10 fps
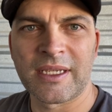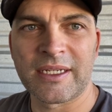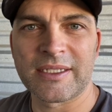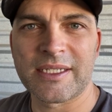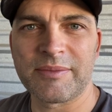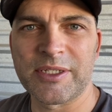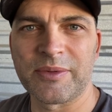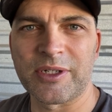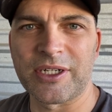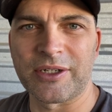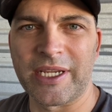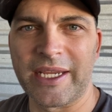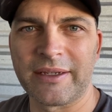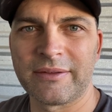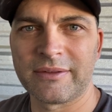And it seems to work
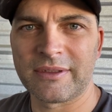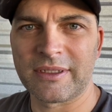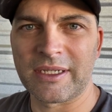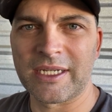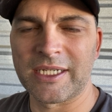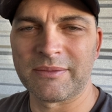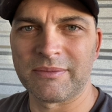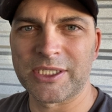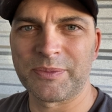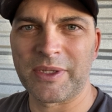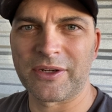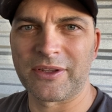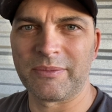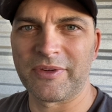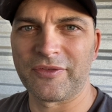okay. Much better
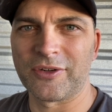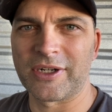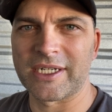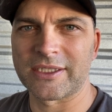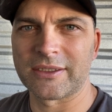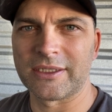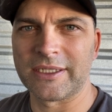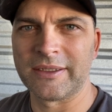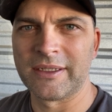than before, actually.